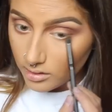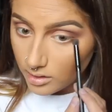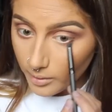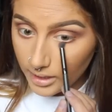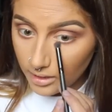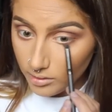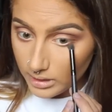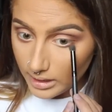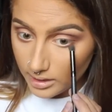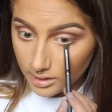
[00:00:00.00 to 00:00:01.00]
So I
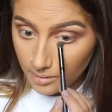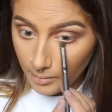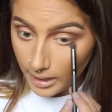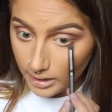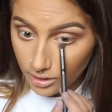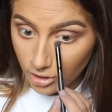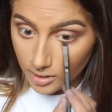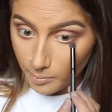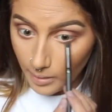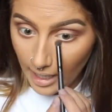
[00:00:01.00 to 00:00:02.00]
use this to mainly
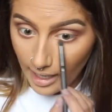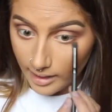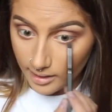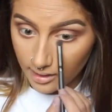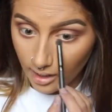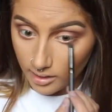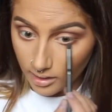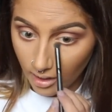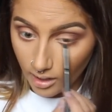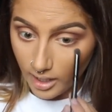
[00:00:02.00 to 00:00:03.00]
just pack the
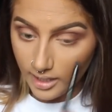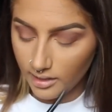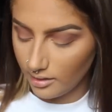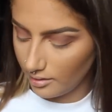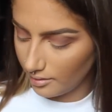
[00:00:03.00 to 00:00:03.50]
color on